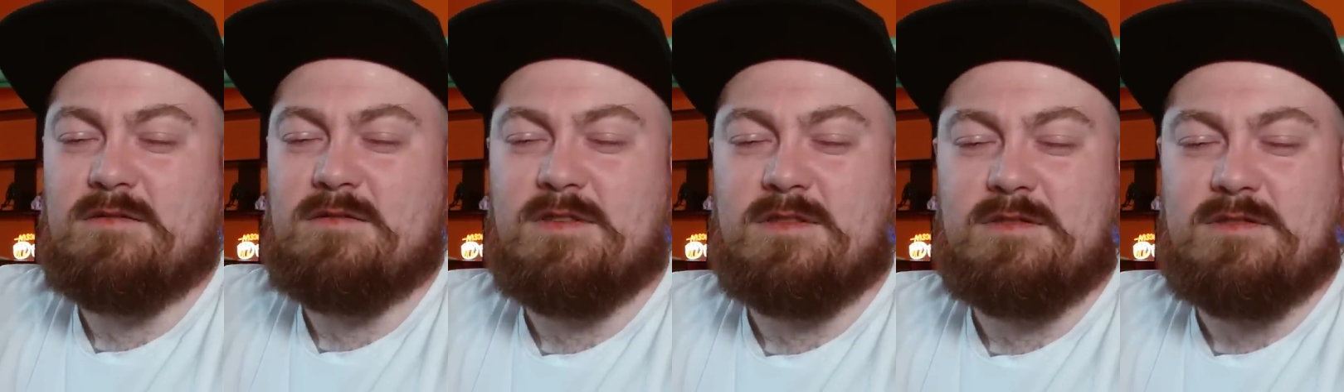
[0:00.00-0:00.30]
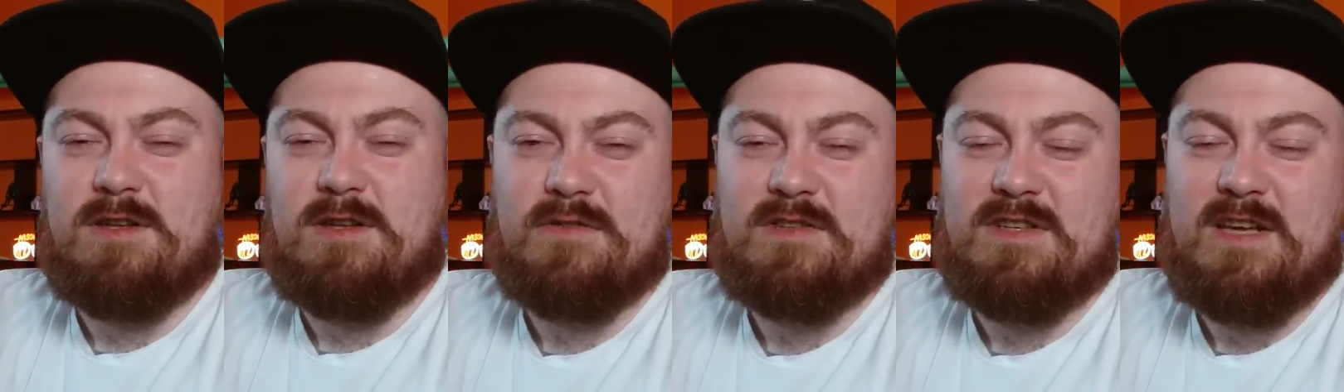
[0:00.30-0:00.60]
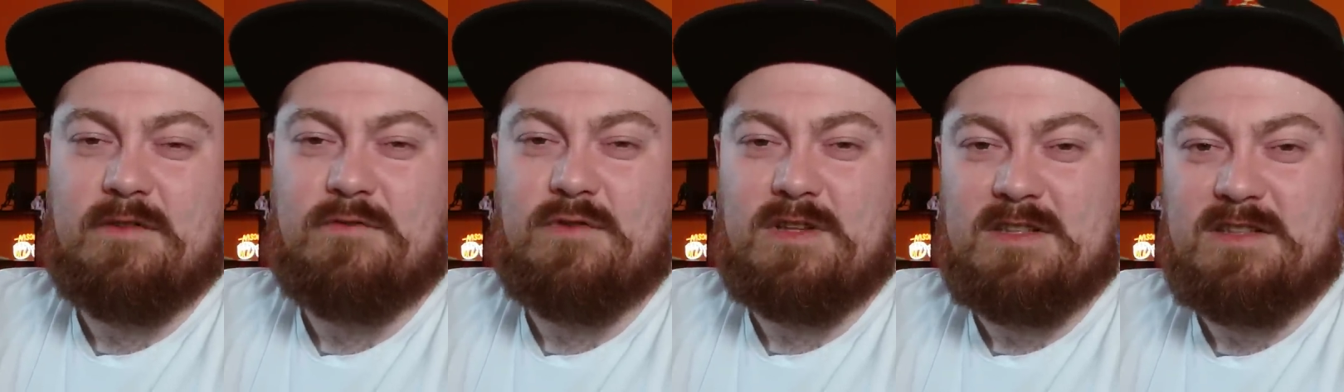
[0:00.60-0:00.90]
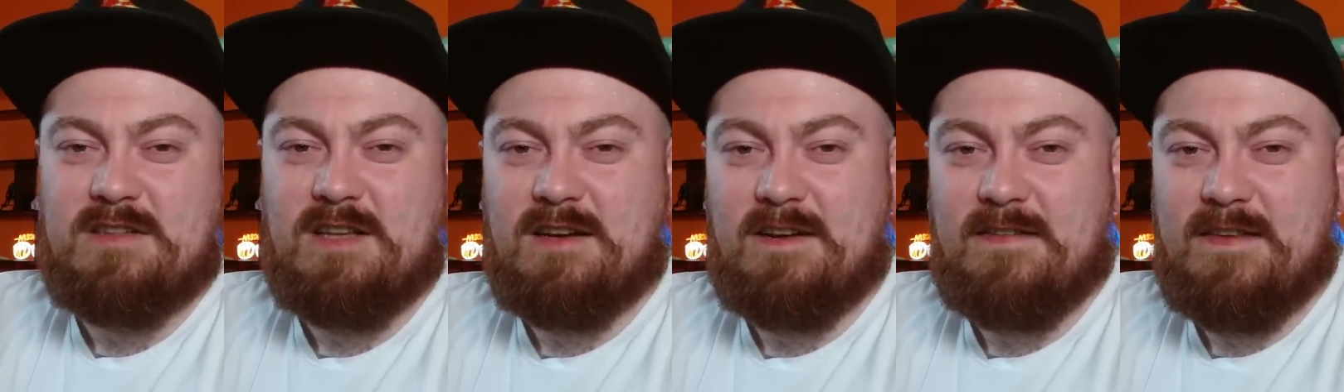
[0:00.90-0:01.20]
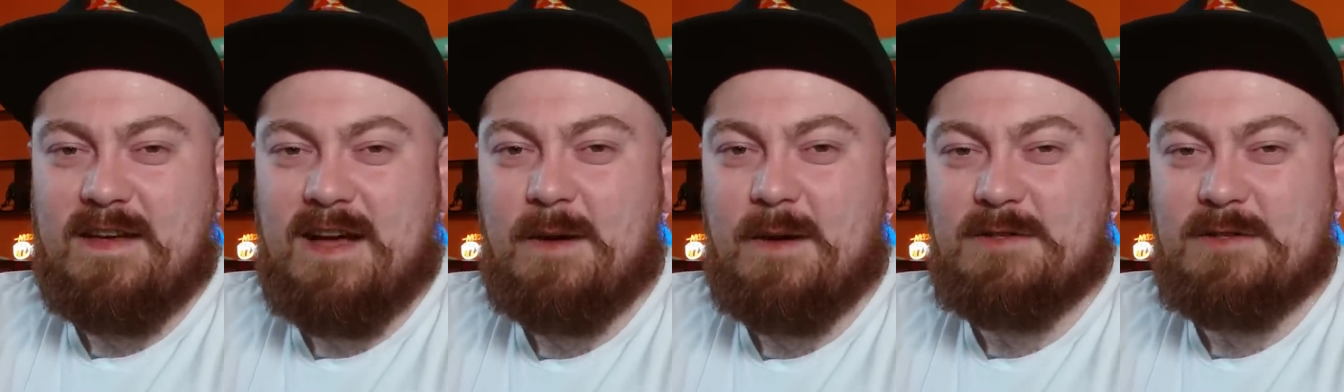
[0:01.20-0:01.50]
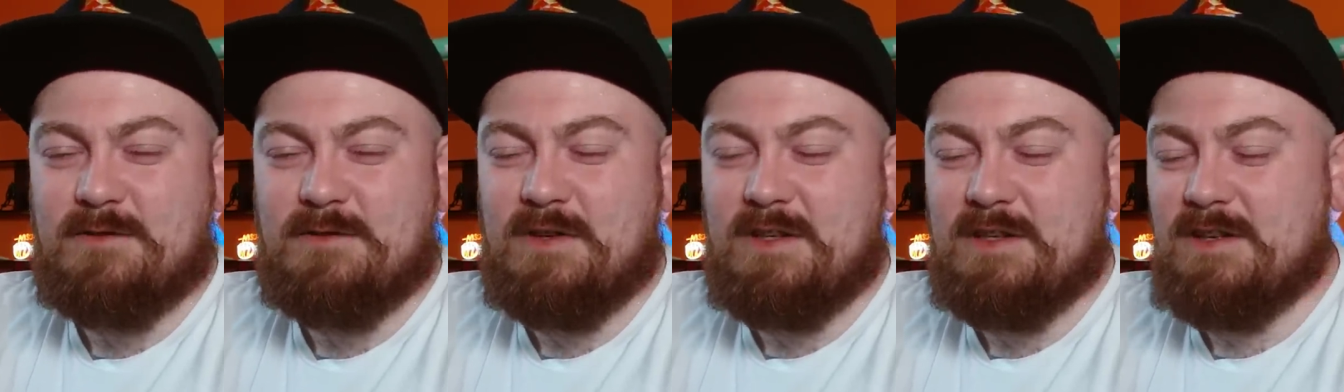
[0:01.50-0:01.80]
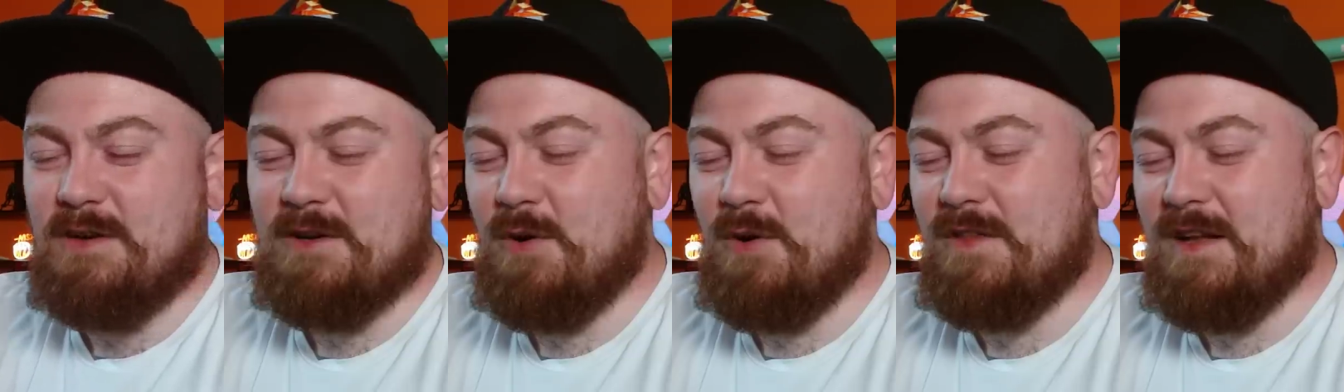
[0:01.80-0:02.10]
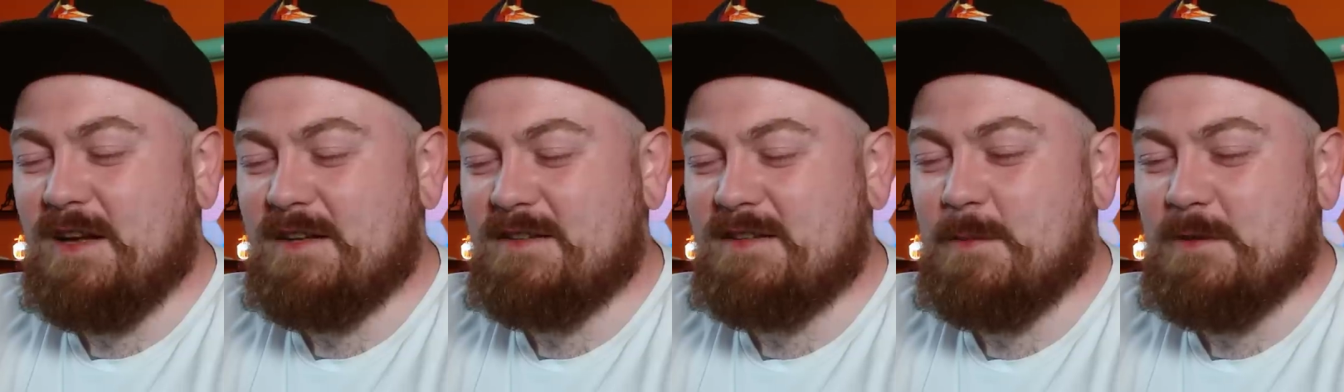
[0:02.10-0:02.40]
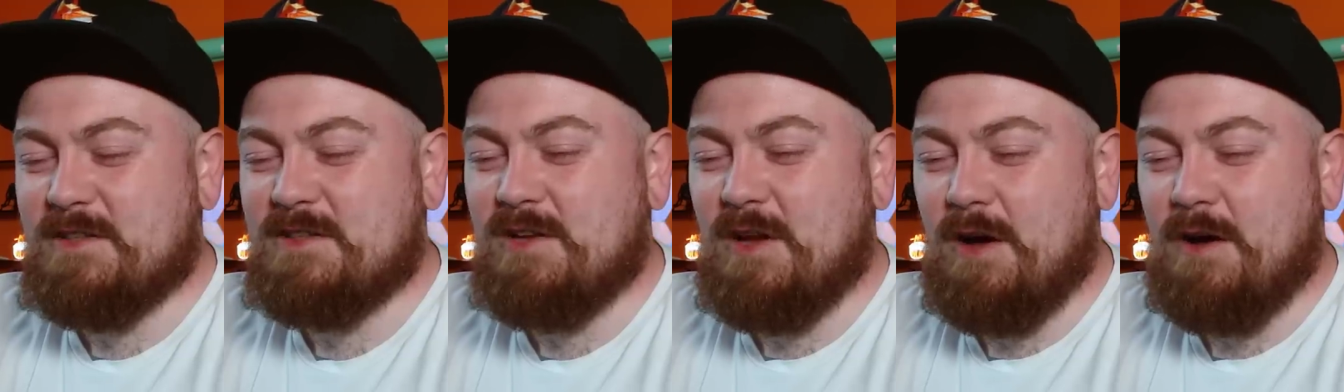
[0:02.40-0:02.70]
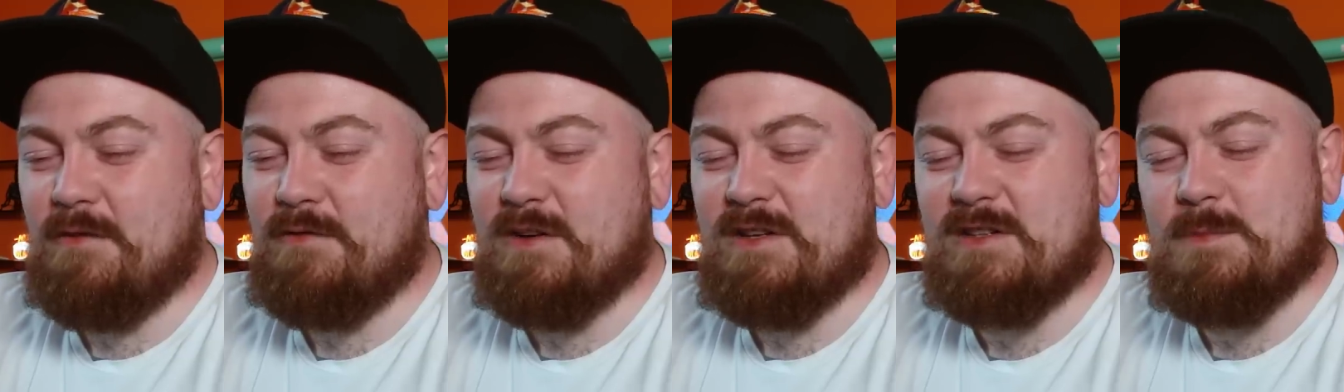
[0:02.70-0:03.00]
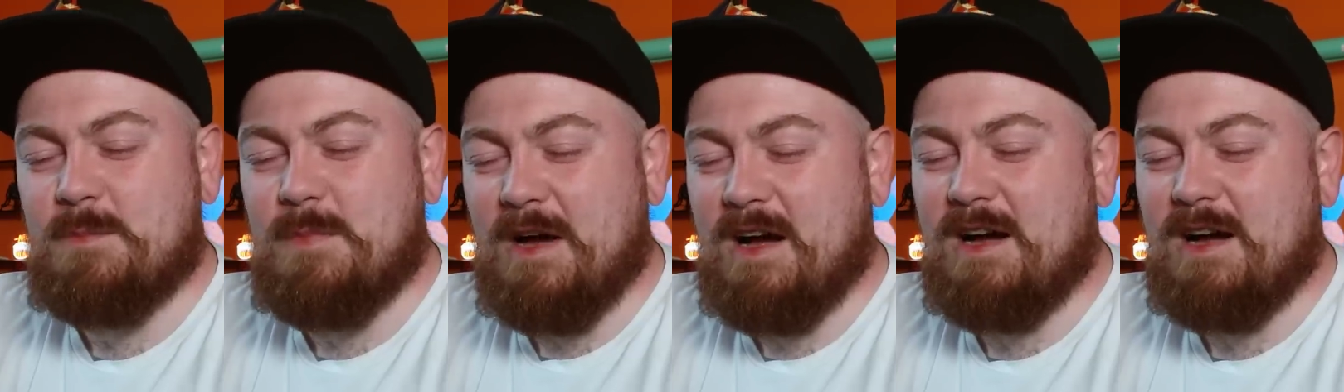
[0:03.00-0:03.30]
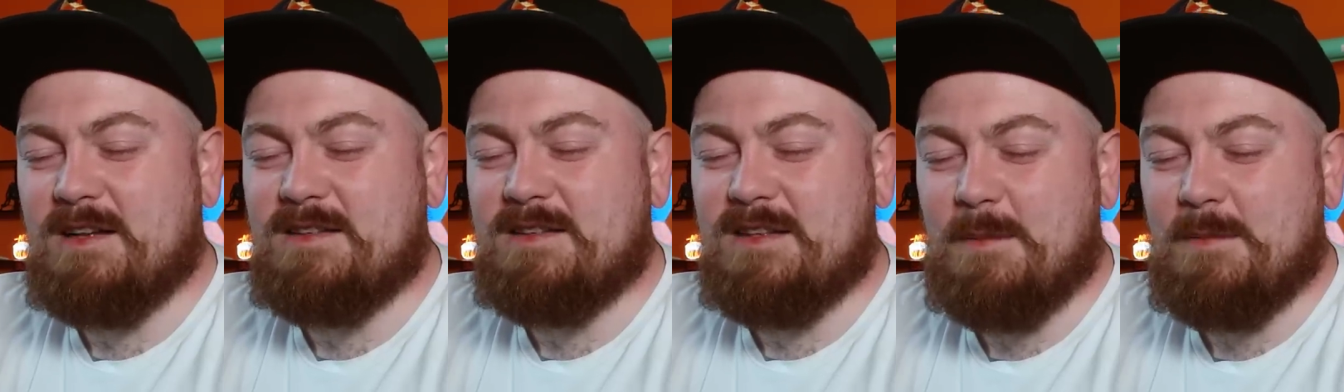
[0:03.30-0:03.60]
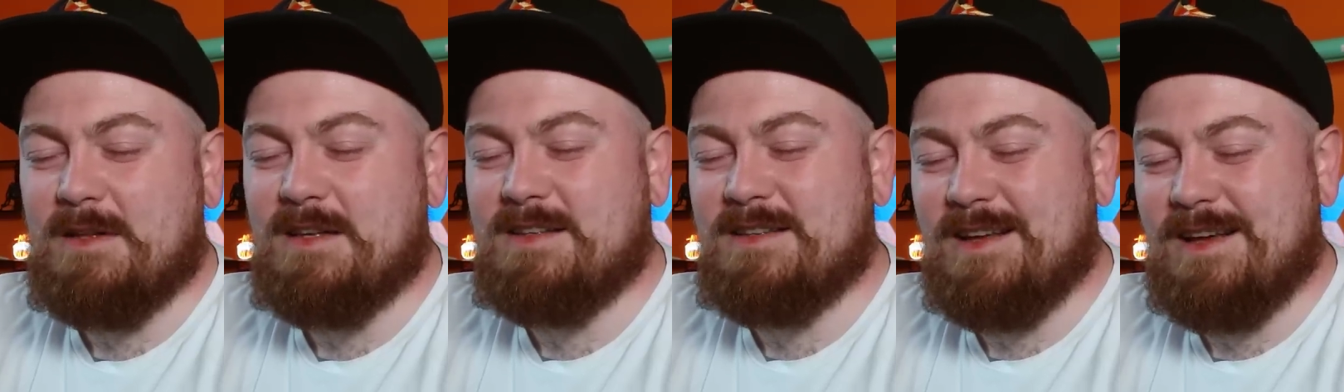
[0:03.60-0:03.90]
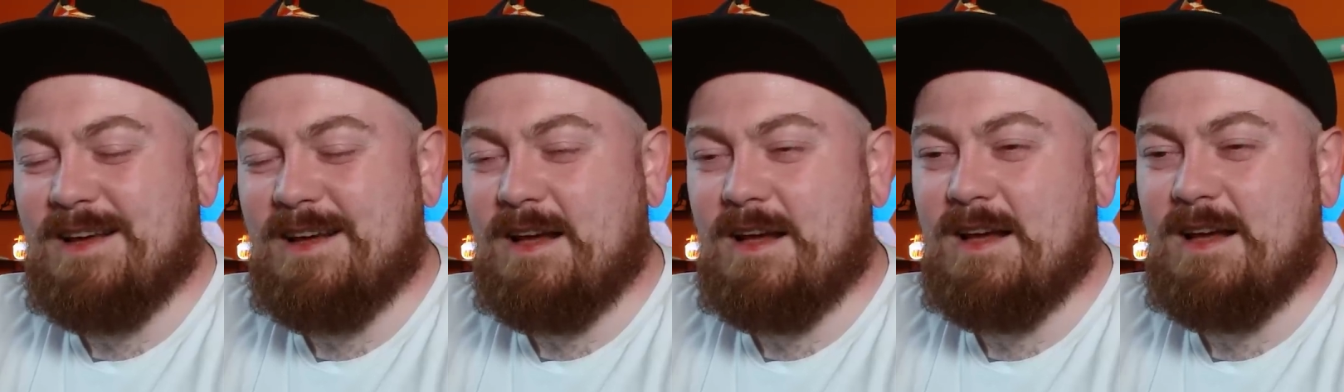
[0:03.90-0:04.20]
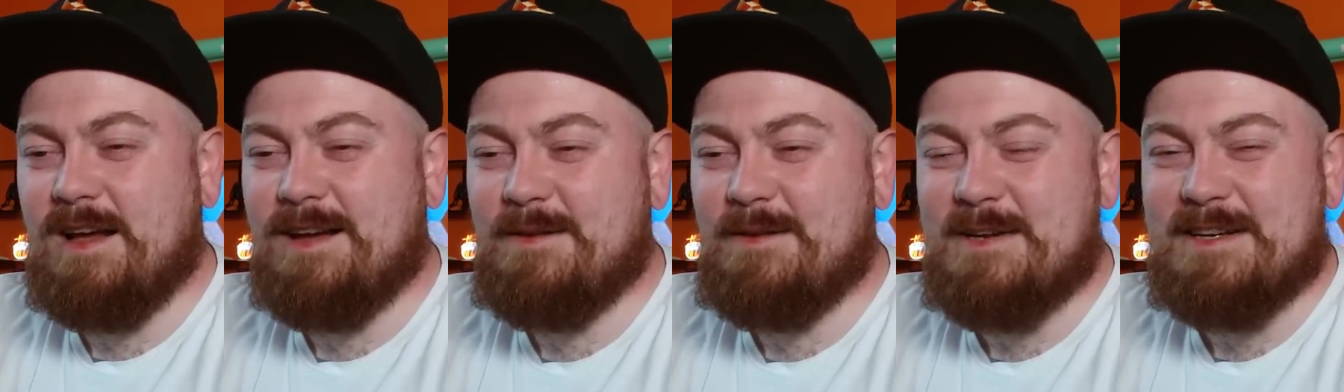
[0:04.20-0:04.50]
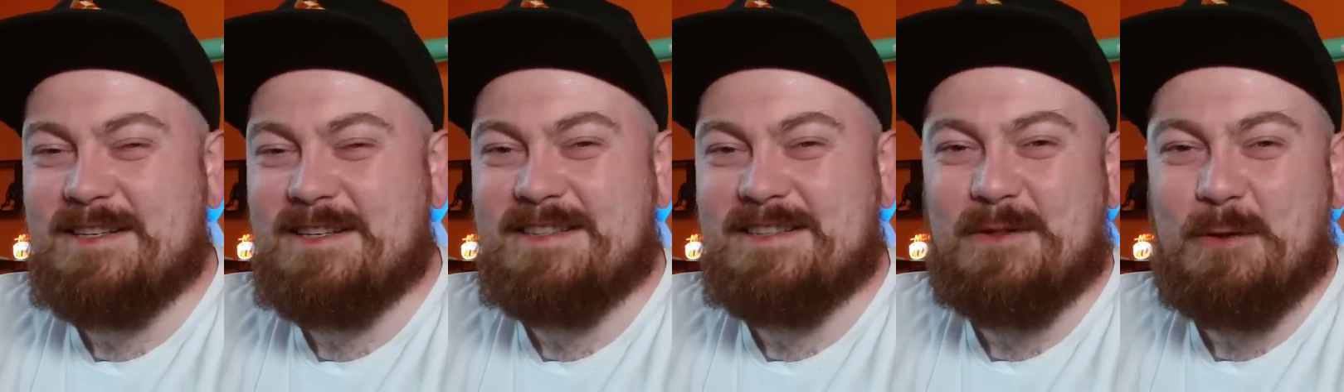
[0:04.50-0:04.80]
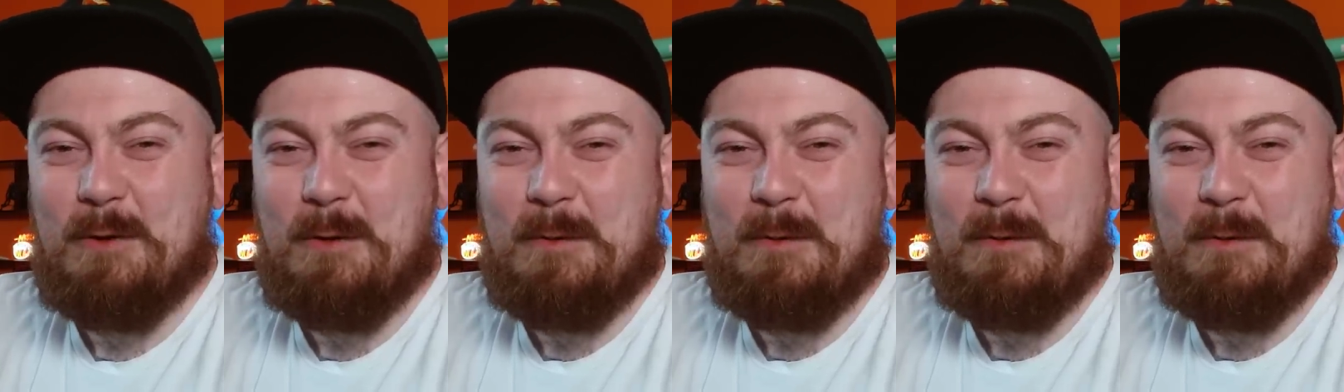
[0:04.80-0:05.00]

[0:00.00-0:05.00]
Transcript: this stuff's getting released into the atmosphere and all that type of stuff, and it's bad. And I'm like, yeah, but is it though?